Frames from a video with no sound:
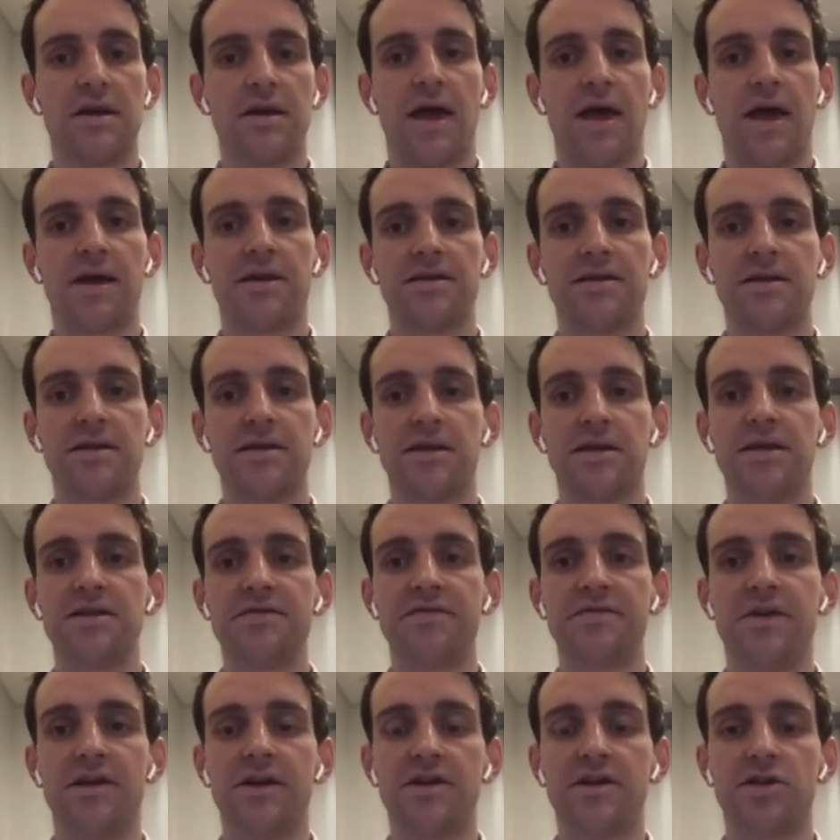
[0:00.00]
And it
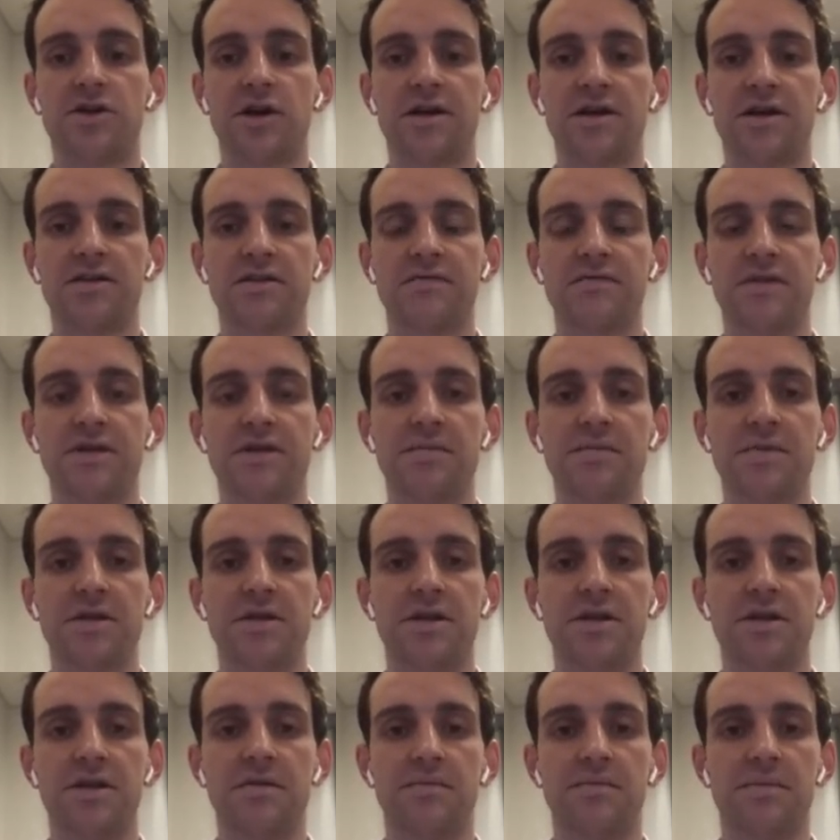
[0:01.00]
is very attractive in
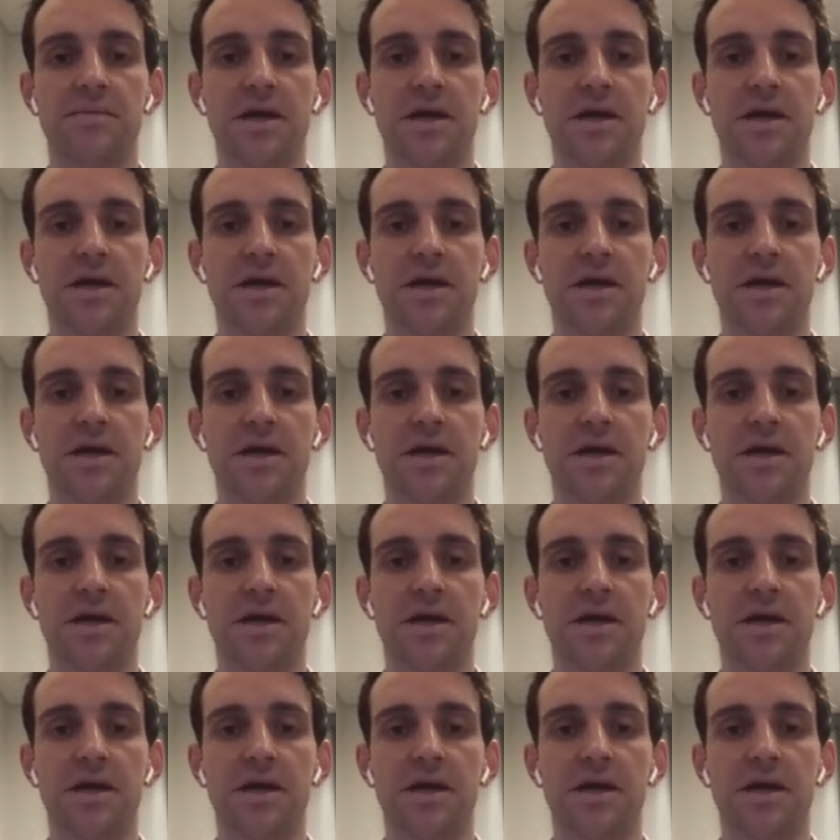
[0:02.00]
imaging